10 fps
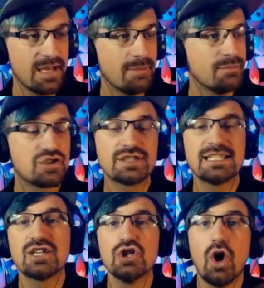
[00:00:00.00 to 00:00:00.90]
Just
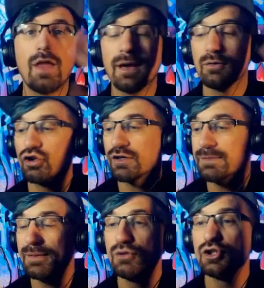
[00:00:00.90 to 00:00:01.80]
ignore the
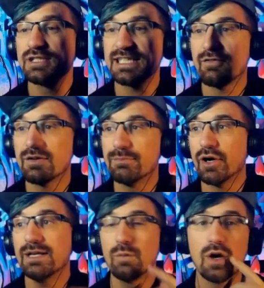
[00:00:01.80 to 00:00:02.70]
creepy music,
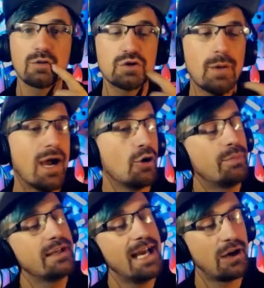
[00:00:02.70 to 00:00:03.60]
everybody. Welcome to our
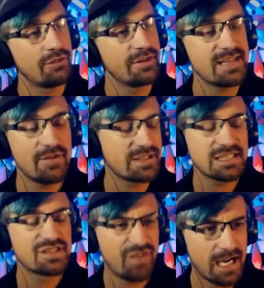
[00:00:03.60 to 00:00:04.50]
open house.
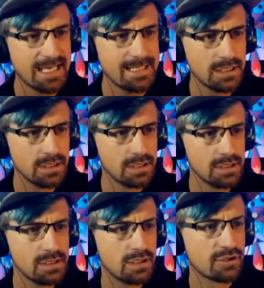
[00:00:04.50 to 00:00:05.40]
Everything's fine.
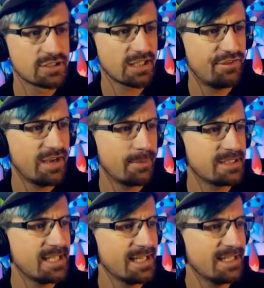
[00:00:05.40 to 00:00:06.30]
Looks like a family
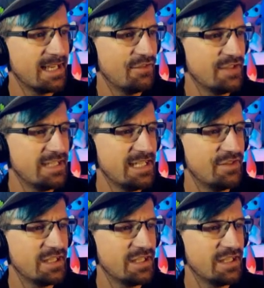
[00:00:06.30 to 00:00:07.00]
sat here every evening